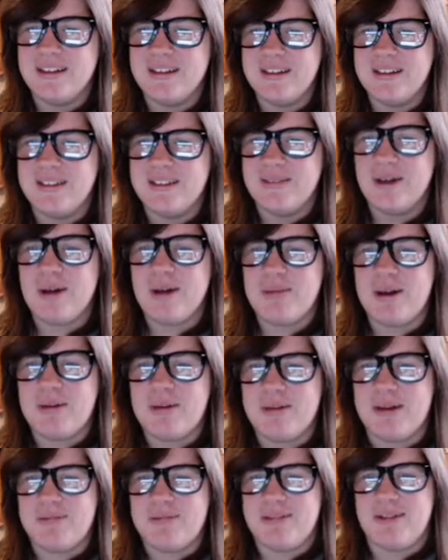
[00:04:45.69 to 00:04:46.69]
oh,
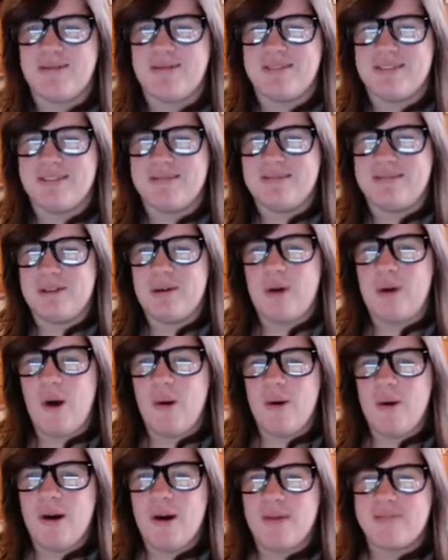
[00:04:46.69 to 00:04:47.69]
oh, yep, oh, oh,
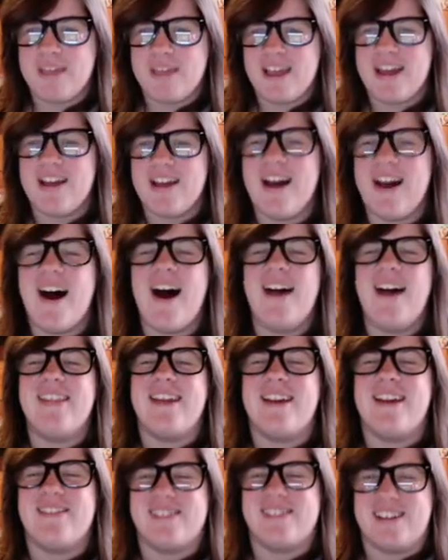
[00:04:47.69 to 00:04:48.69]
oh, oh, there, ah, oh,
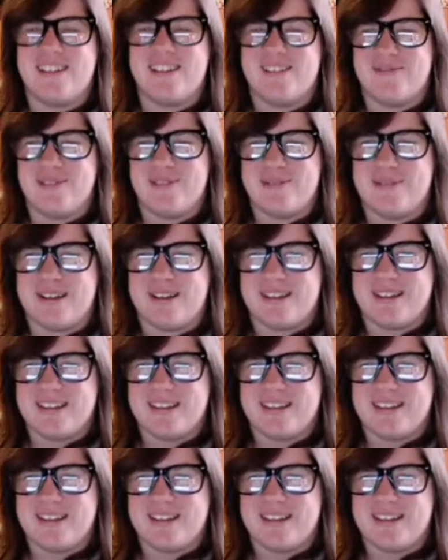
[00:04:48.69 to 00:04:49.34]
there we go, the flea bots.